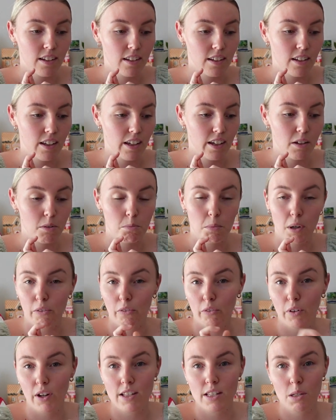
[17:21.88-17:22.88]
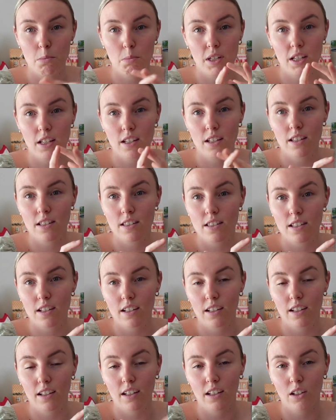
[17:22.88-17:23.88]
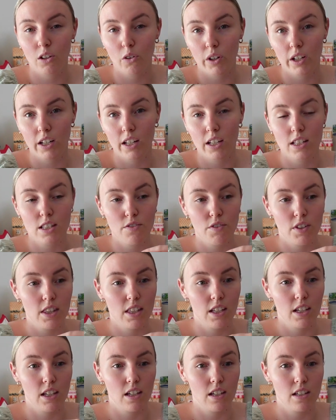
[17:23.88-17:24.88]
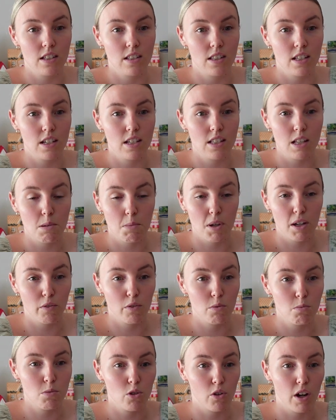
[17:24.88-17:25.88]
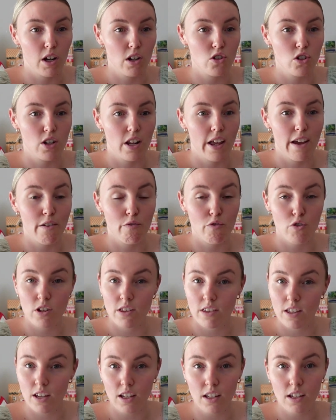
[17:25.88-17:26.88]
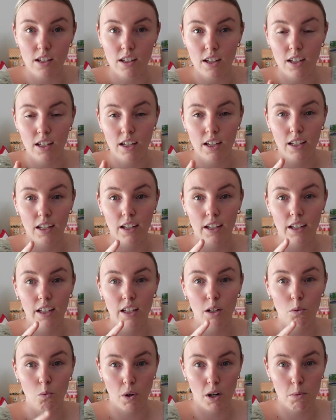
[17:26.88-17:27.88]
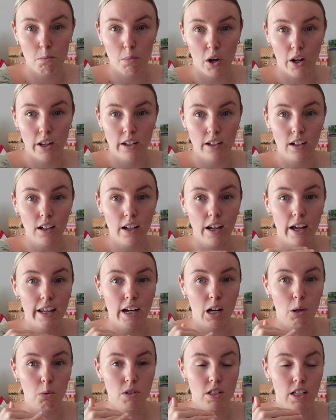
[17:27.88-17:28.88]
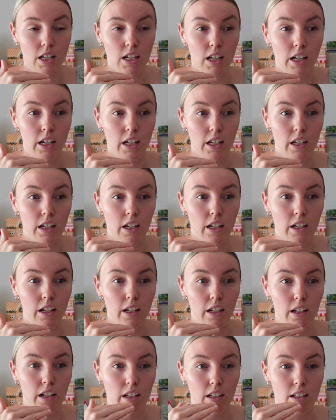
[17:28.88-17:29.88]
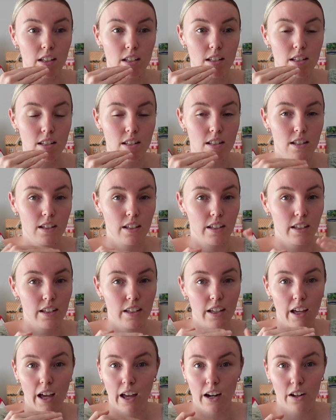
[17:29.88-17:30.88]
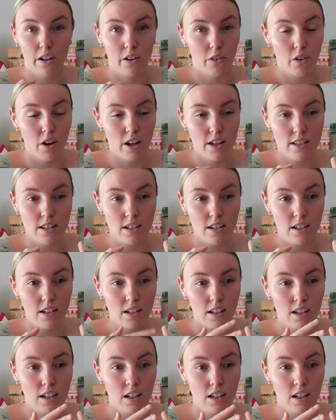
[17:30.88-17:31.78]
like my recipes, ingredients for things I make from scratch, everything in one binder. And I was gonna categorize it.